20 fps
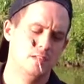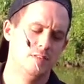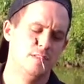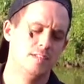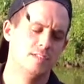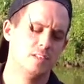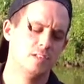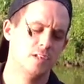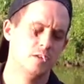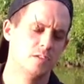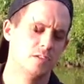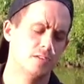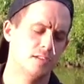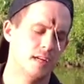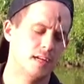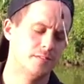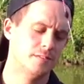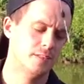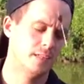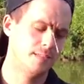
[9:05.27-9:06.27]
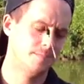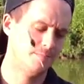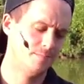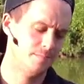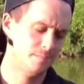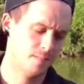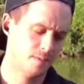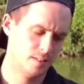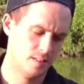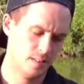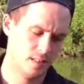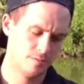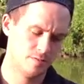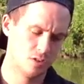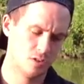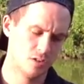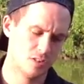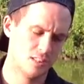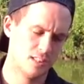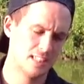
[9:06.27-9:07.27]
This goes down then. I've
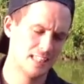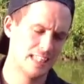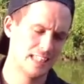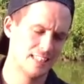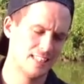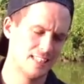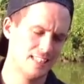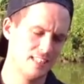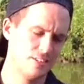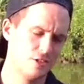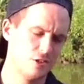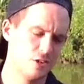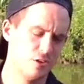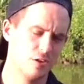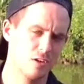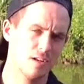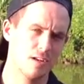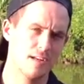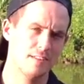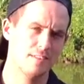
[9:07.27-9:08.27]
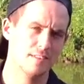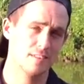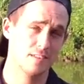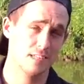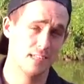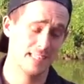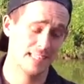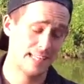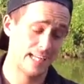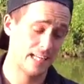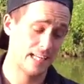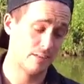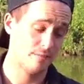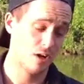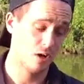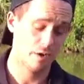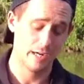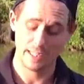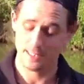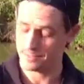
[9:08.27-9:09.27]
got a 6-inch hook length, again of
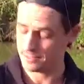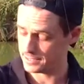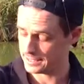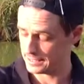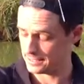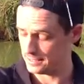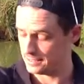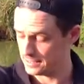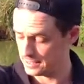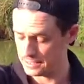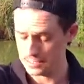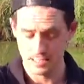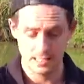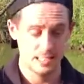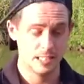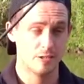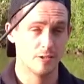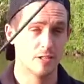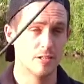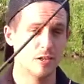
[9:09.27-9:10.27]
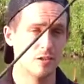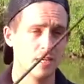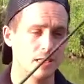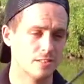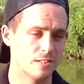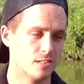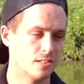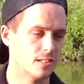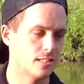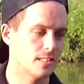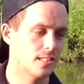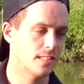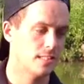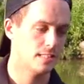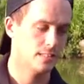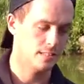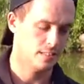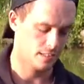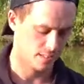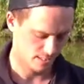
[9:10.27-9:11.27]
018. Now I know that's the
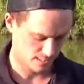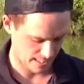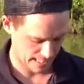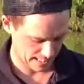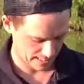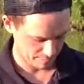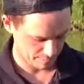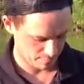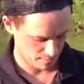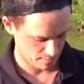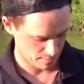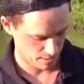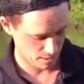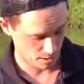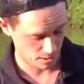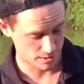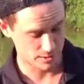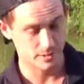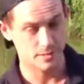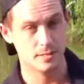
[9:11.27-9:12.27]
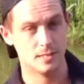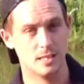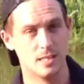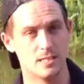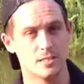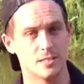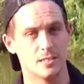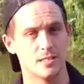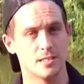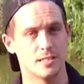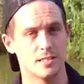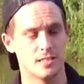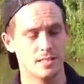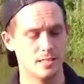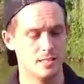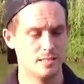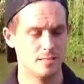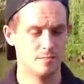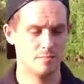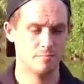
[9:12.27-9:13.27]
same line as
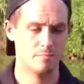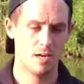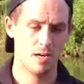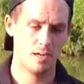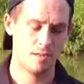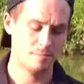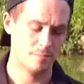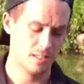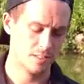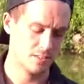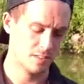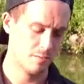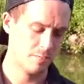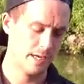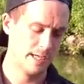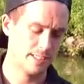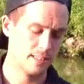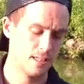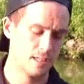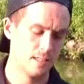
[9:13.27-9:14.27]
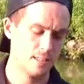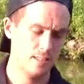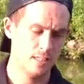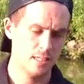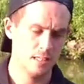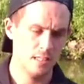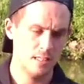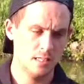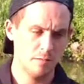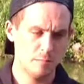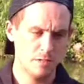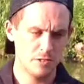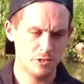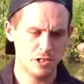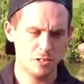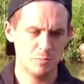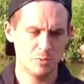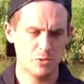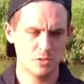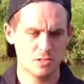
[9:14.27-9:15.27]
the main line, but it
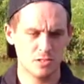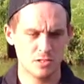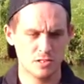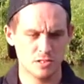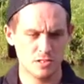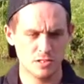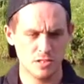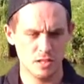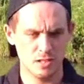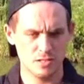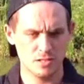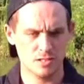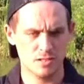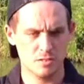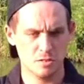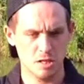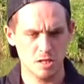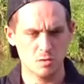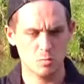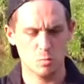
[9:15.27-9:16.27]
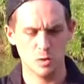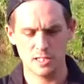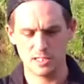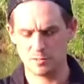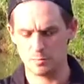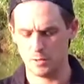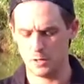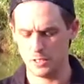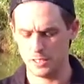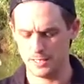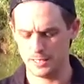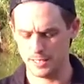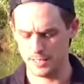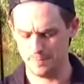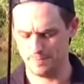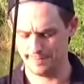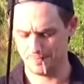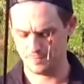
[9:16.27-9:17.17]
just puts a slight weak spot in there.